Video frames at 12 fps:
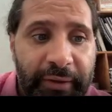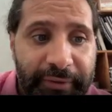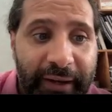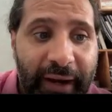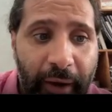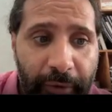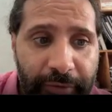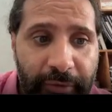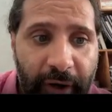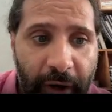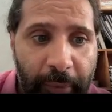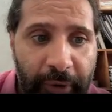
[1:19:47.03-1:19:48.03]
the calcium
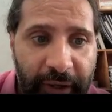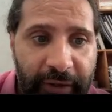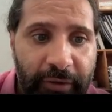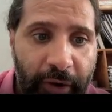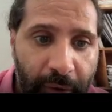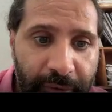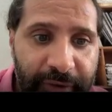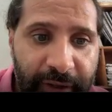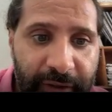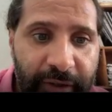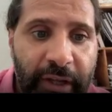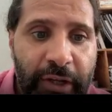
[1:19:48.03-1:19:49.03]
carbonate
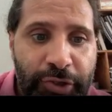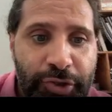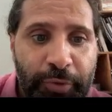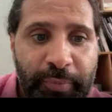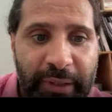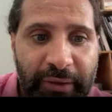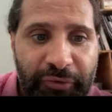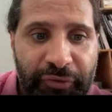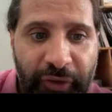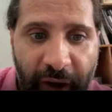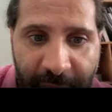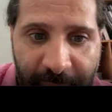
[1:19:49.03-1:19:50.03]
content should be
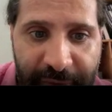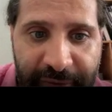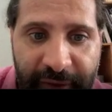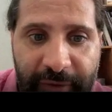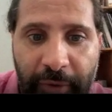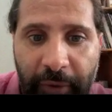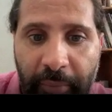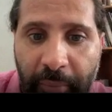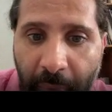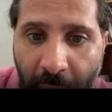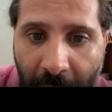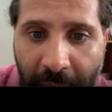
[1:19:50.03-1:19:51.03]
5% or
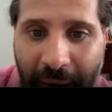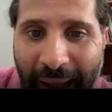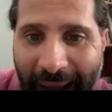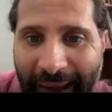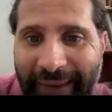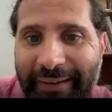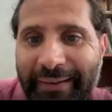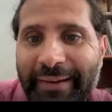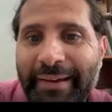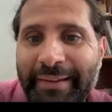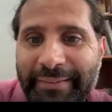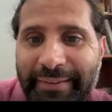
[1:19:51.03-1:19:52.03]
more higher
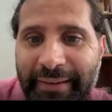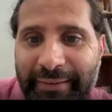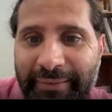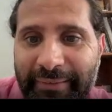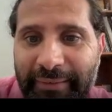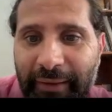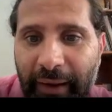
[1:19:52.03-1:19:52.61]
than